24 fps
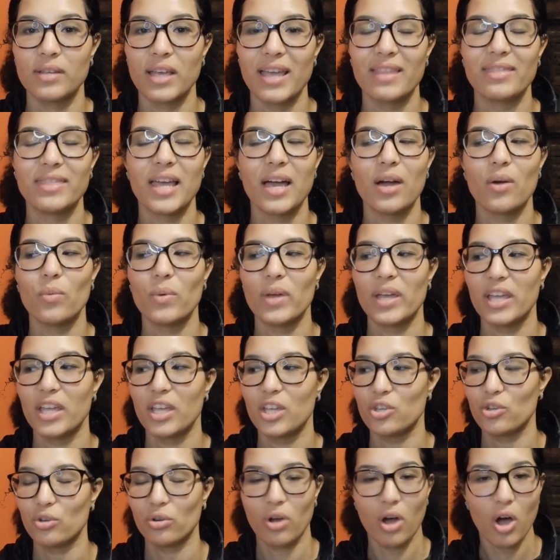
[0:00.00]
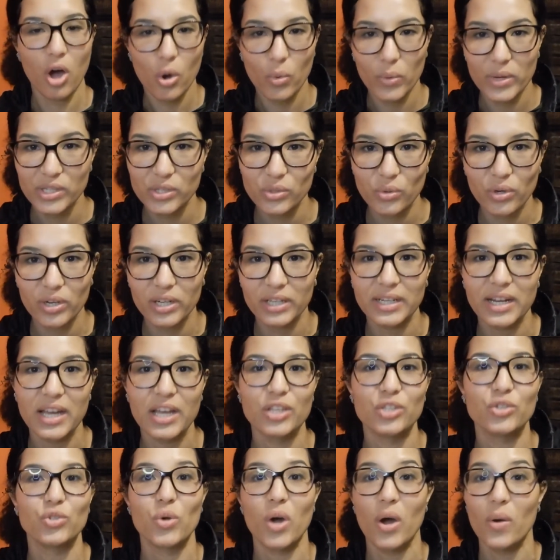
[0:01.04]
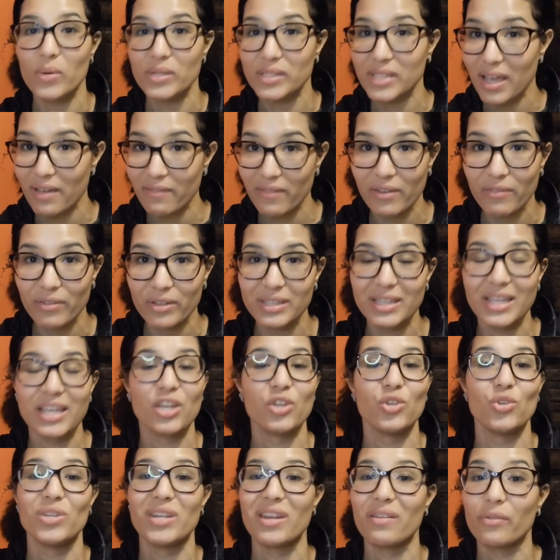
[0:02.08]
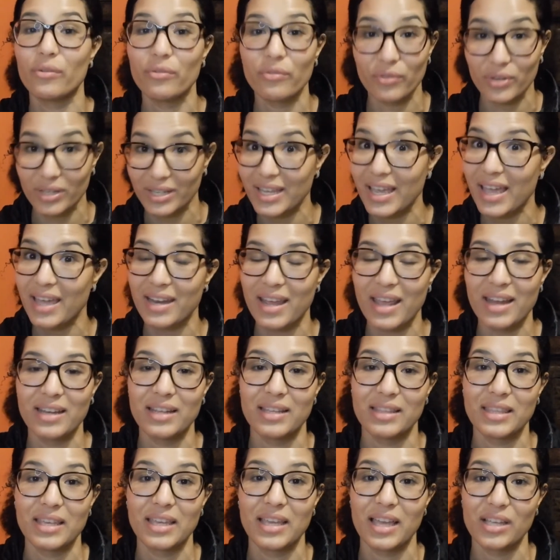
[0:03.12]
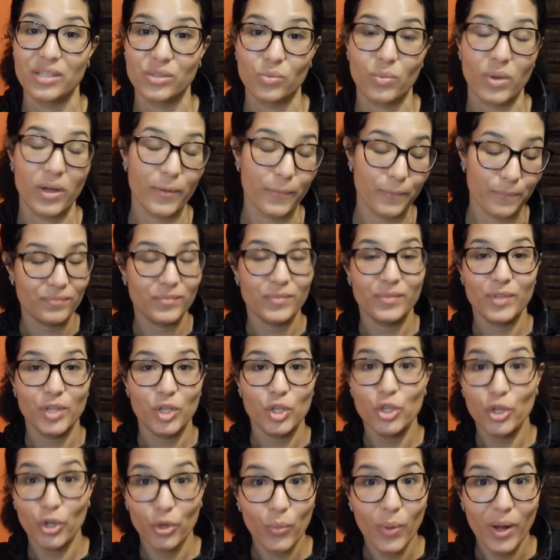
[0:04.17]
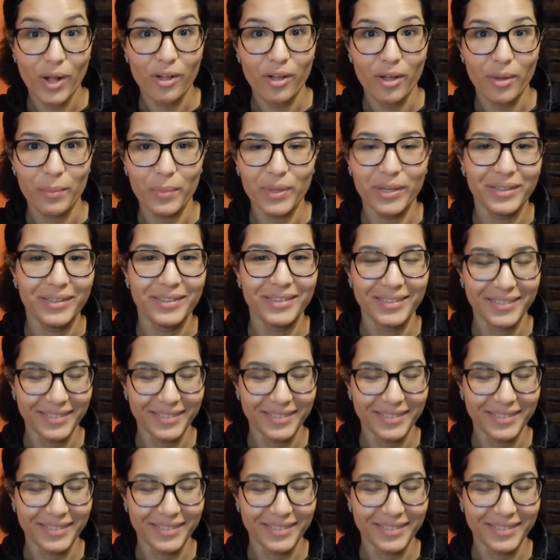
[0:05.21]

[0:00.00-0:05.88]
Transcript: And that way you're always organized, you always have everything, and you never forget anything as well. You're welcome.